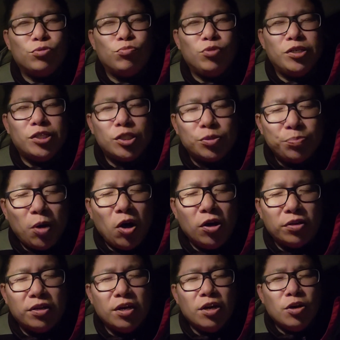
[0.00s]

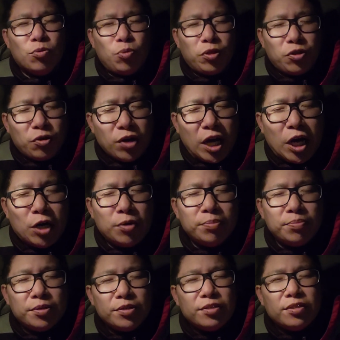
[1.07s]
respond with your help.